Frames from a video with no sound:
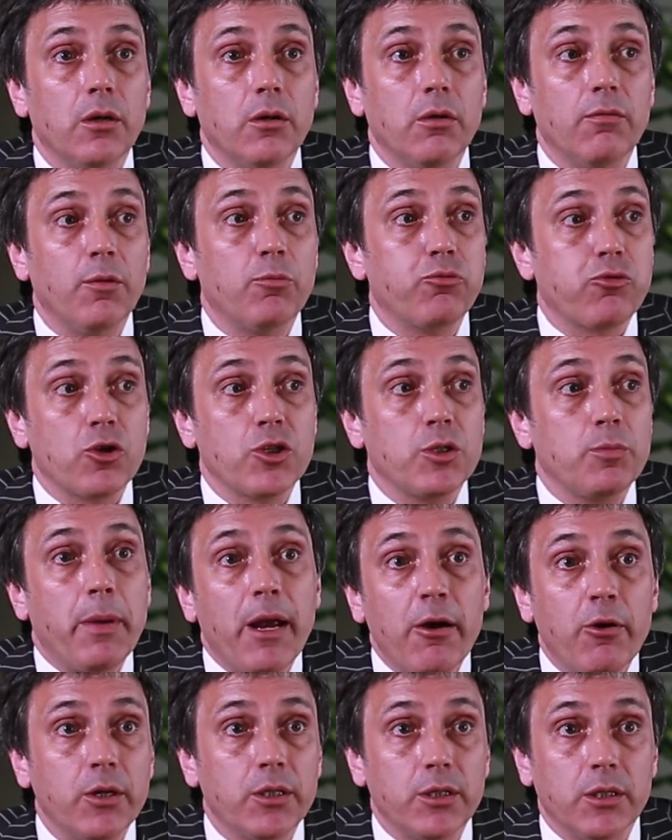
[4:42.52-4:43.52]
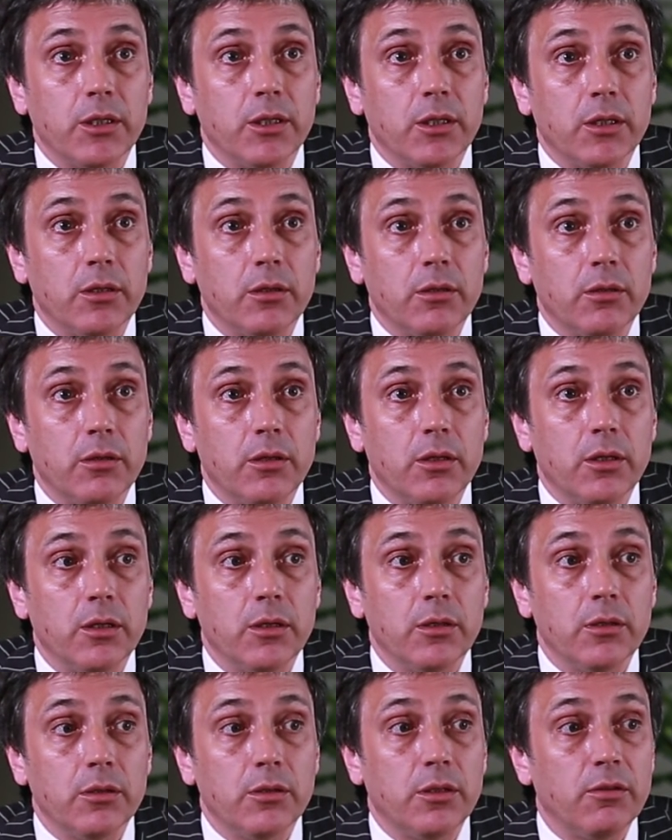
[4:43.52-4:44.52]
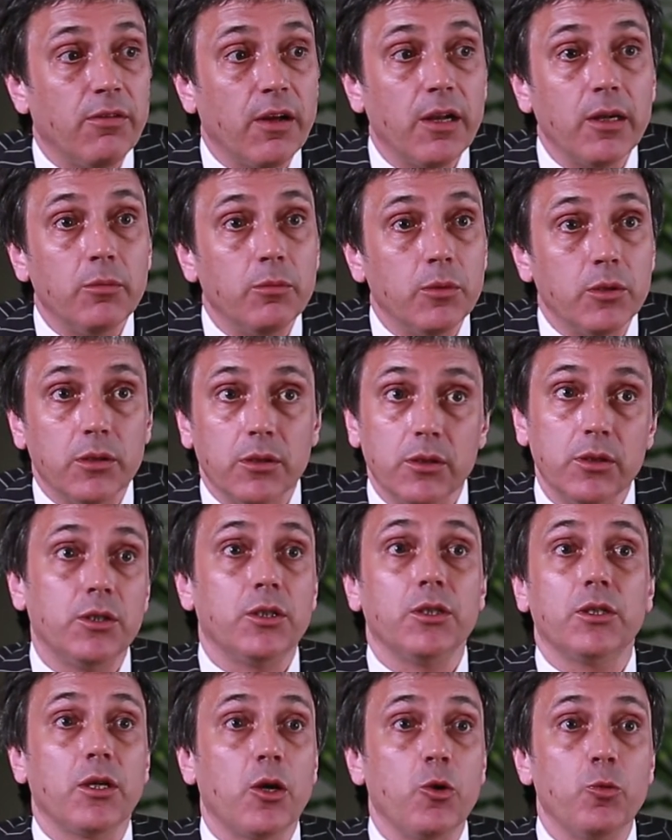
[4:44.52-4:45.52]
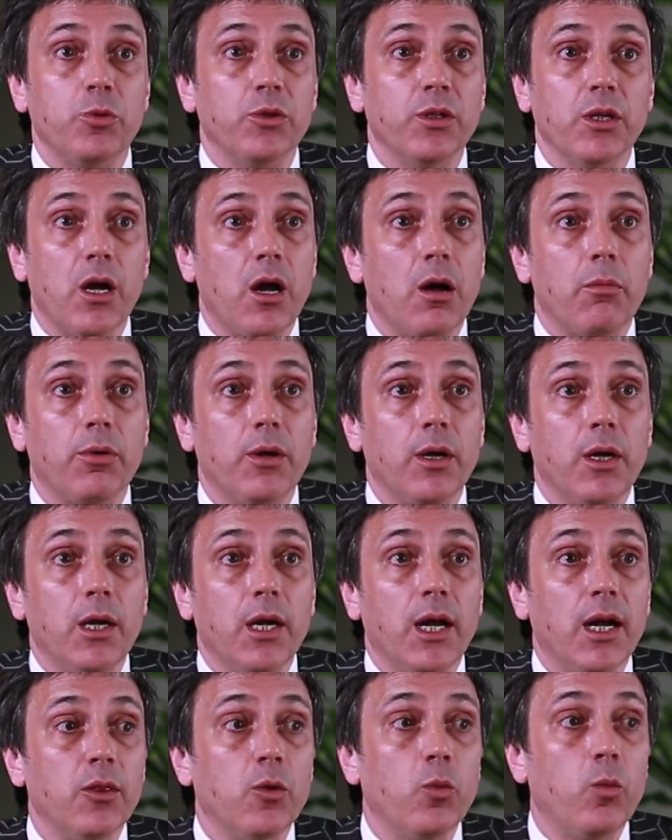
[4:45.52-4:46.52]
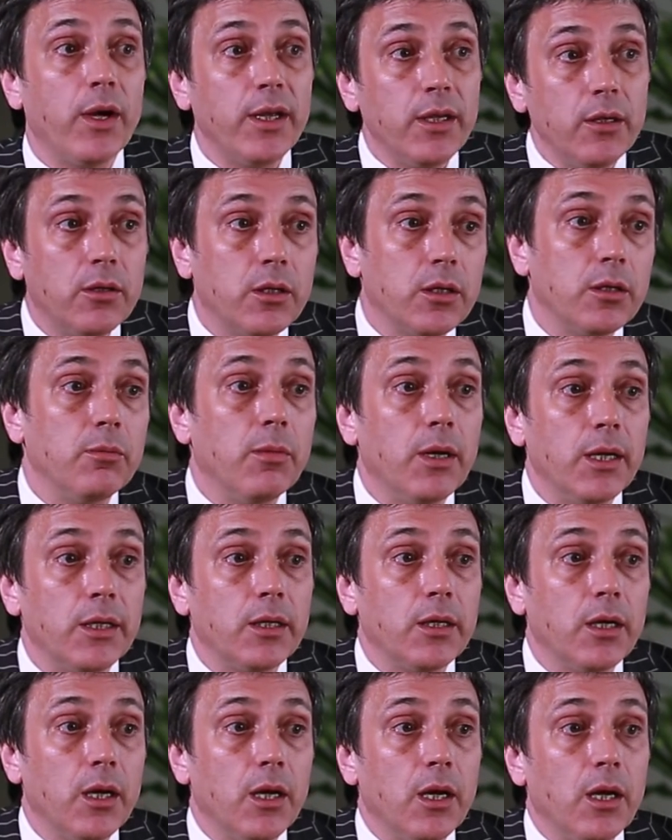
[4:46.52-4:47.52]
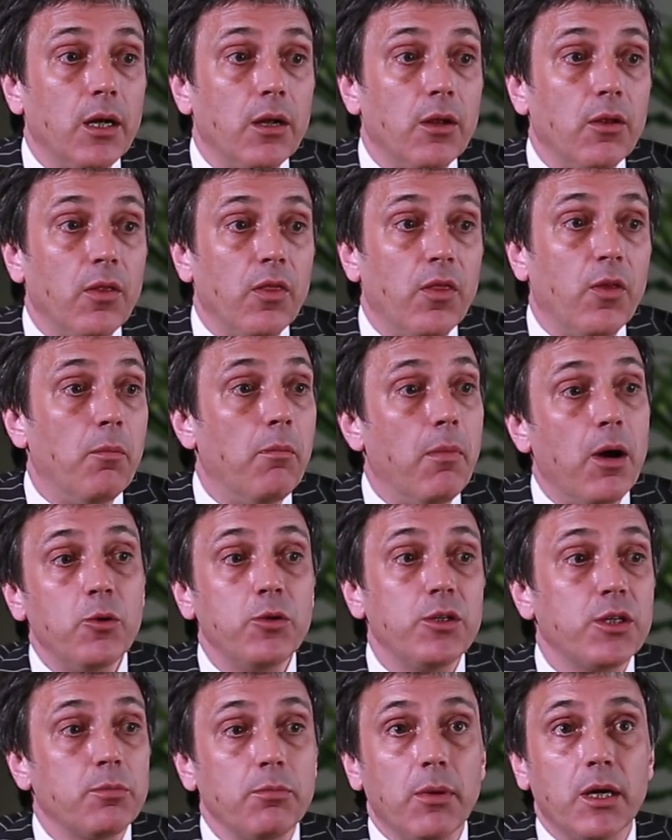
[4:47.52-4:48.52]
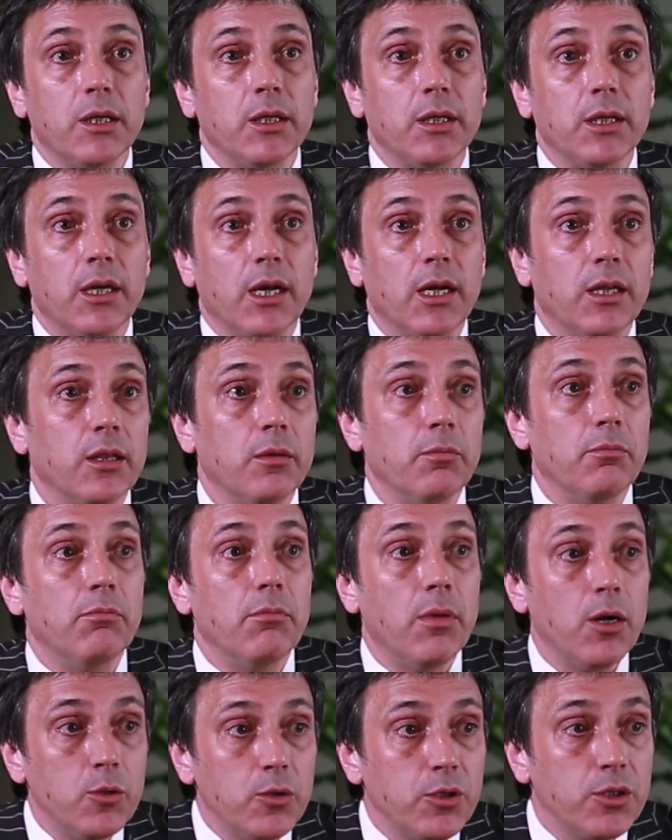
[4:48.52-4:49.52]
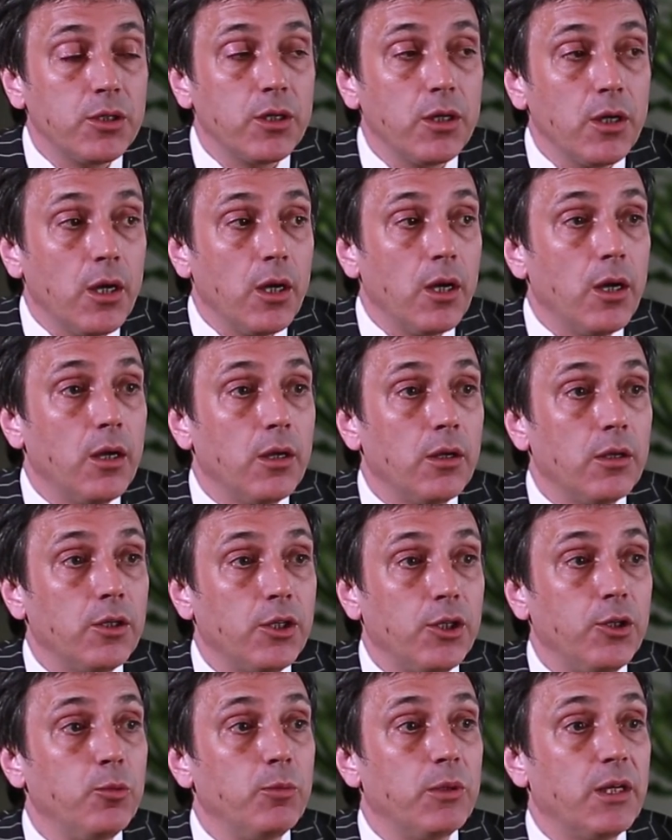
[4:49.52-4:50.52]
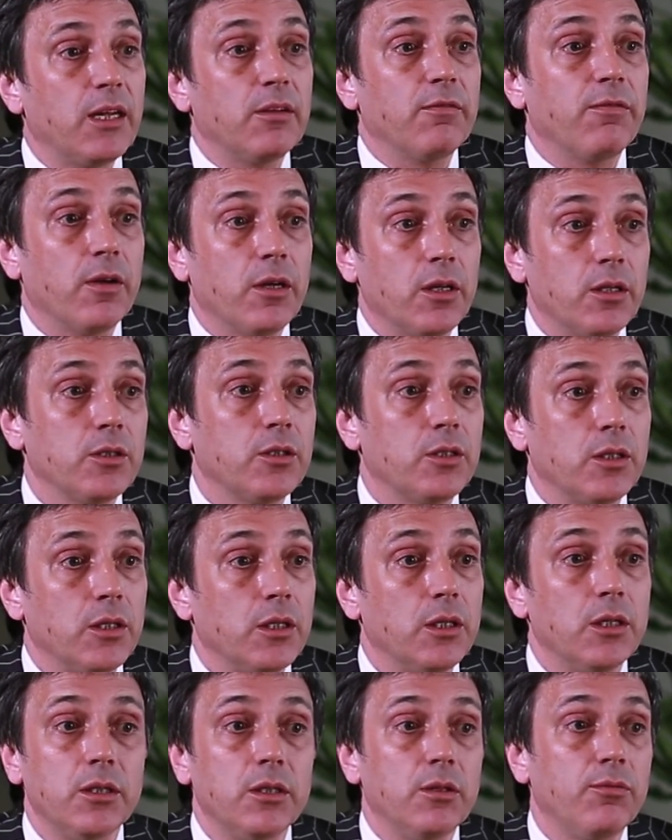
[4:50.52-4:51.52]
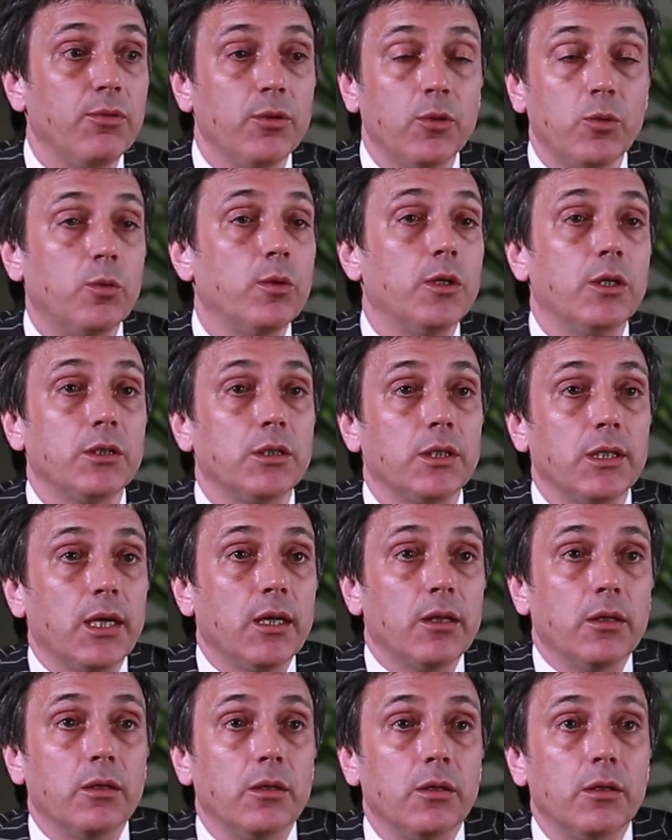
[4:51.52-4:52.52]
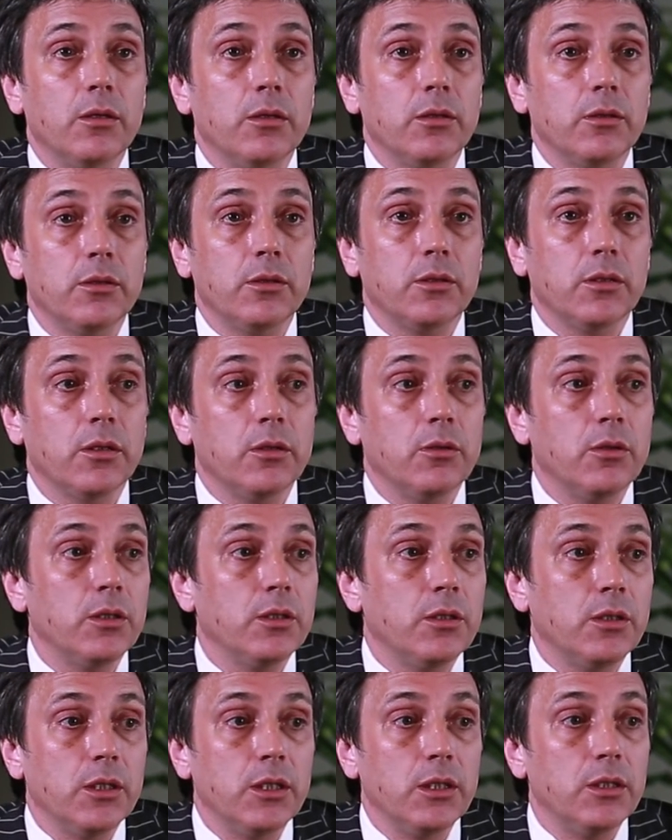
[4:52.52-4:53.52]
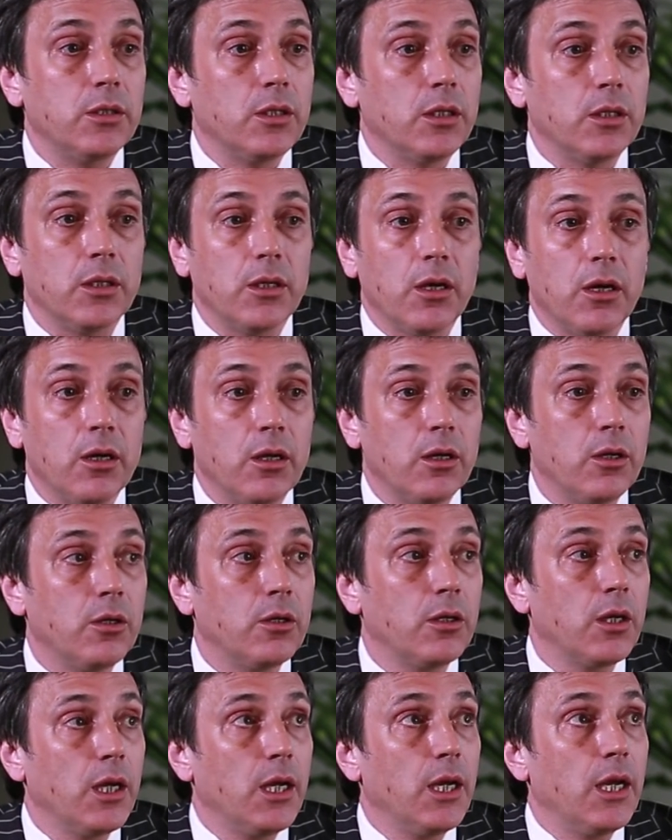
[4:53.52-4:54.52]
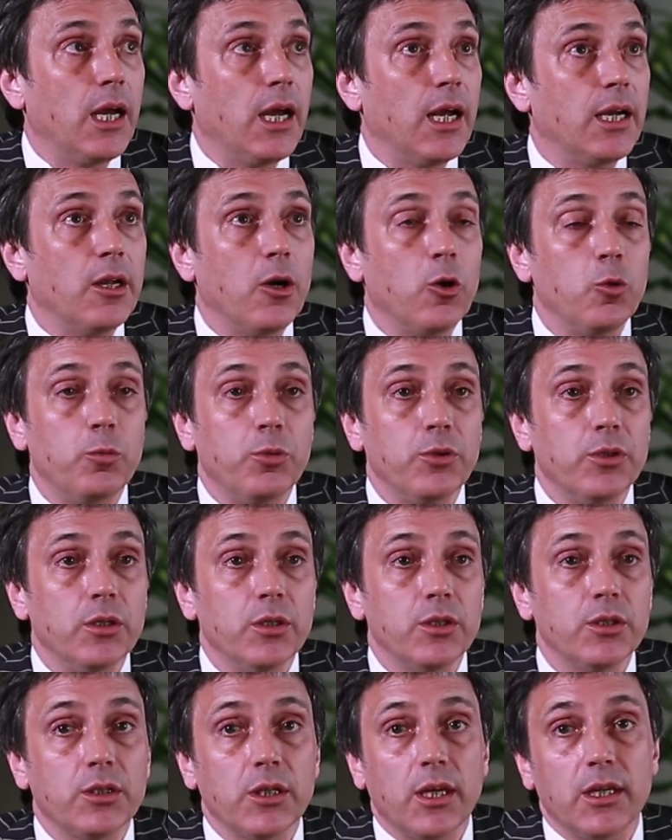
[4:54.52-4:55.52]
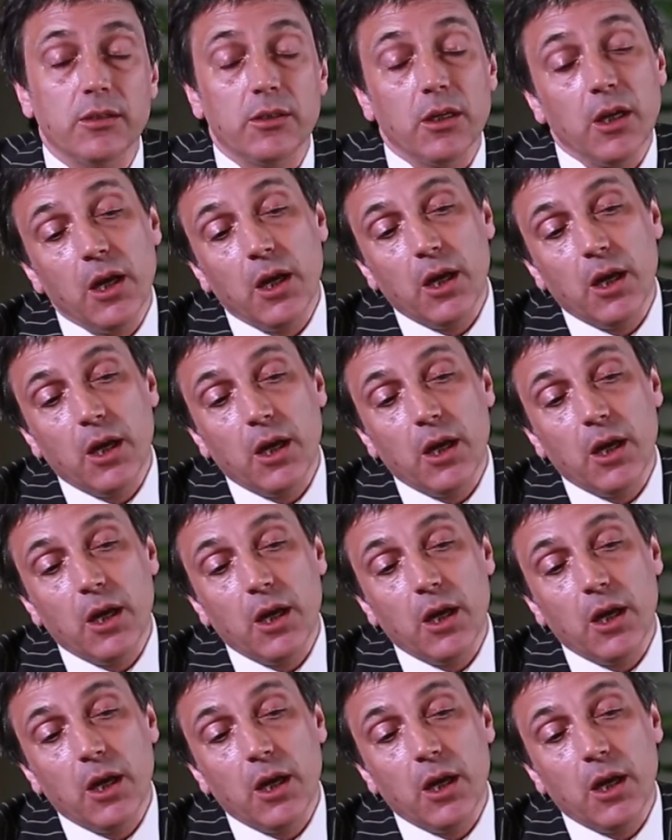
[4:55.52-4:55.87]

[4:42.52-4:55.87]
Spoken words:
for prosperity and development has just opened up. And the way you're going to make the most money and the most human advance in it is if we all work together. So it needs a dialogue and openness and,